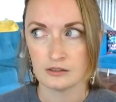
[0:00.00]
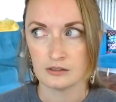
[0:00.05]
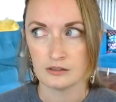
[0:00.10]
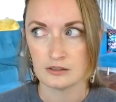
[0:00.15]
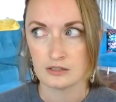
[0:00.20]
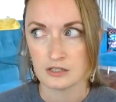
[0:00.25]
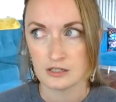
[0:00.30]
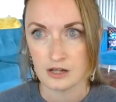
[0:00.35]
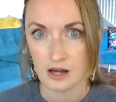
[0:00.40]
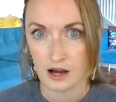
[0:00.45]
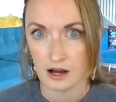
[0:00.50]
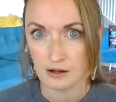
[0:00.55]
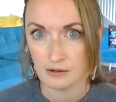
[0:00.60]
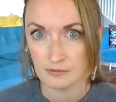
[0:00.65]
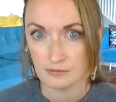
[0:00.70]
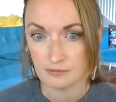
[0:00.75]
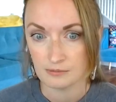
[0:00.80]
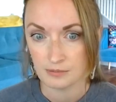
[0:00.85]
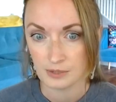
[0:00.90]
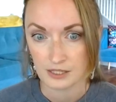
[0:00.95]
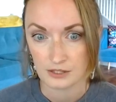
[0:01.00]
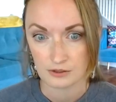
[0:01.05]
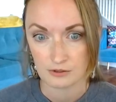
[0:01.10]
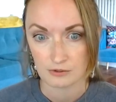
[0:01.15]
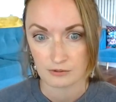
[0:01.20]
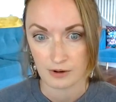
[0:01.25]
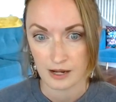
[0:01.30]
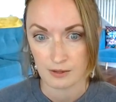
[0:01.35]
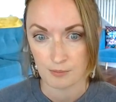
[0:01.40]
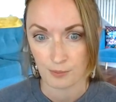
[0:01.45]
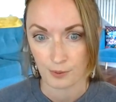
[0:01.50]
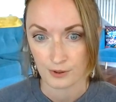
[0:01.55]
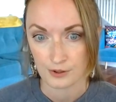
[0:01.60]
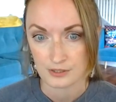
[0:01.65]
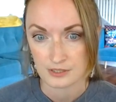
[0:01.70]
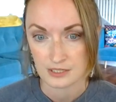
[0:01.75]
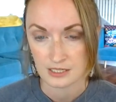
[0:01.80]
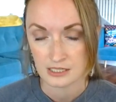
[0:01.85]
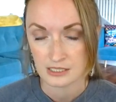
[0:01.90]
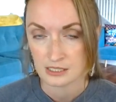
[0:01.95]
To not pick the right
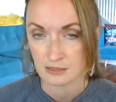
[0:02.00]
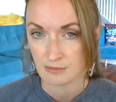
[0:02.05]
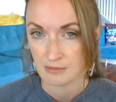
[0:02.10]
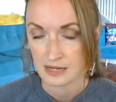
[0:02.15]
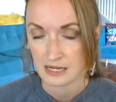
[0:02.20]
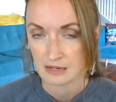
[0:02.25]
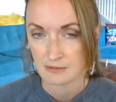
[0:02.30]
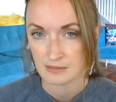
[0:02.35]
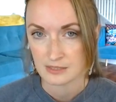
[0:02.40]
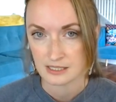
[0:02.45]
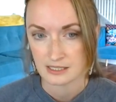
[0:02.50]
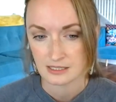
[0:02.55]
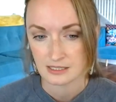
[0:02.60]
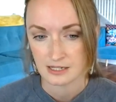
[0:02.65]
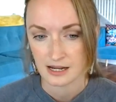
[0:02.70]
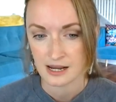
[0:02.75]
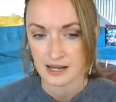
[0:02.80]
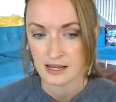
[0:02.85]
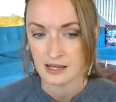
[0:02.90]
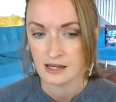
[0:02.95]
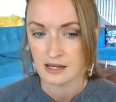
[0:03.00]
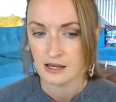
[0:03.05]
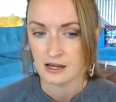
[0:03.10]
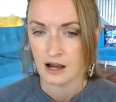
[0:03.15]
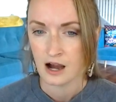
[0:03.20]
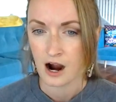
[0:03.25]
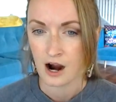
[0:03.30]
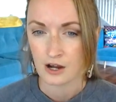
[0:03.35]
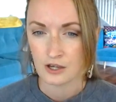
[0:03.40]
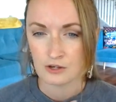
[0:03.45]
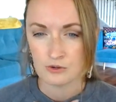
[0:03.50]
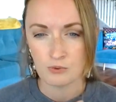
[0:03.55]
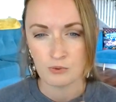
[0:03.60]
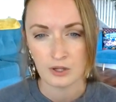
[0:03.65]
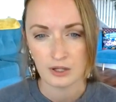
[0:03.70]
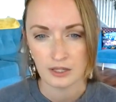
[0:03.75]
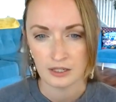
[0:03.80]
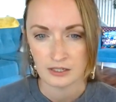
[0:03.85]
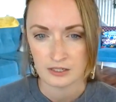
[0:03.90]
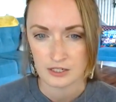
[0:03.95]
person? To make a mistake? Are you
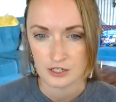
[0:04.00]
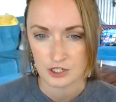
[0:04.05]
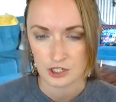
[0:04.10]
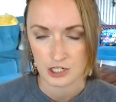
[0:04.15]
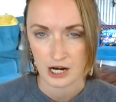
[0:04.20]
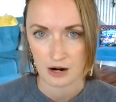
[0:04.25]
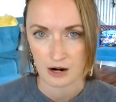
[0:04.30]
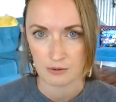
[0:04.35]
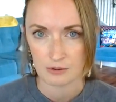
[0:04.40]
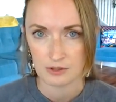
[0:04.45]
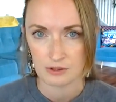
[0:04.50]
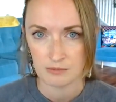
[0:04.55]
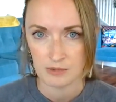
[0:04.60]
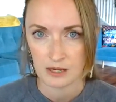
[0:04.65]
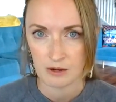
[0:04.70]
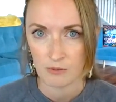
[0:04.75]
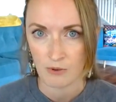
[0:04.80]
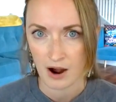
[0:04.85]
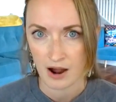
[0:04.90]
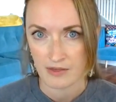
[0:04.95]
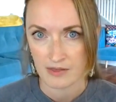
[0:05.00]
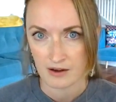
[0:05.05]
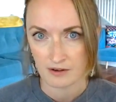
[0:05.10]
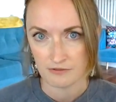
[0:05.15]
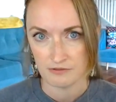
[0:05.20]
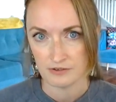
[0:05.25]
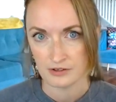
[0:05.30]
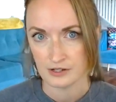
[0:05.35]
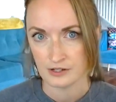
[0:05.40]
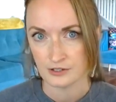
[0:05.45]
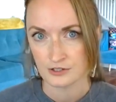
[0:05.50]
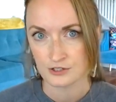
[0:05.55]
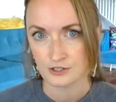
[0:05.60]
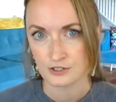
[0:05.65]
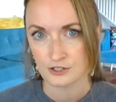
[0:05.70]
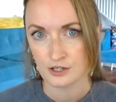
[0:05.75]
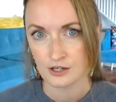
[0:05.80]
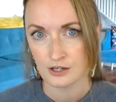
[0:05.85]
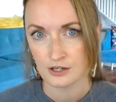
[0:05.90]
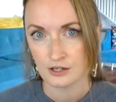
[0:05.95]
willing to share with me why that
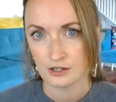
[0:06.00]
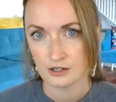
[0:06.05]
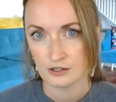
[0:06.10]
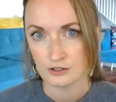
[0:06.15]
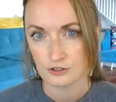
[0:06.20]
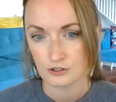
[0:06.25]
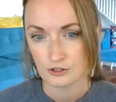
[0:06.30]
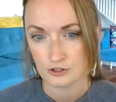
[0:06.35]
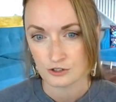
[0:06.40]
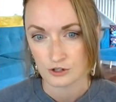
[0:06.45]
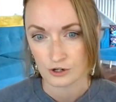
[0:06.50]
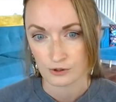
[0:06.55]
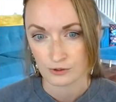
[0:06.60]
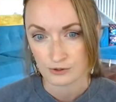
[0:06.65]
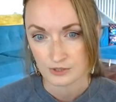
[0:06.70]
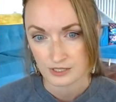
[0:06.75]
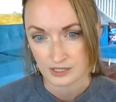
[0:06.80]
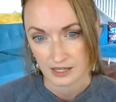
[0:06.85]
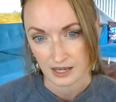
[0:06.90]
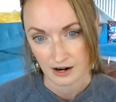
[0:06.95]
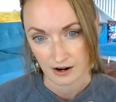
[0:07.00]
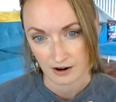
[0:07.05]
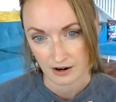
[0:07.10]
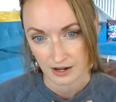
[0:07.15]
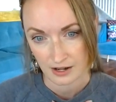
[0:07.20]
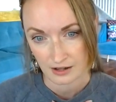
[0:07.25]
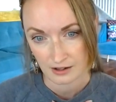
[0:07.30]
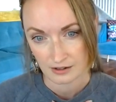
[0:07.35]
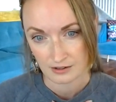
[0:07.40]
feels so scary?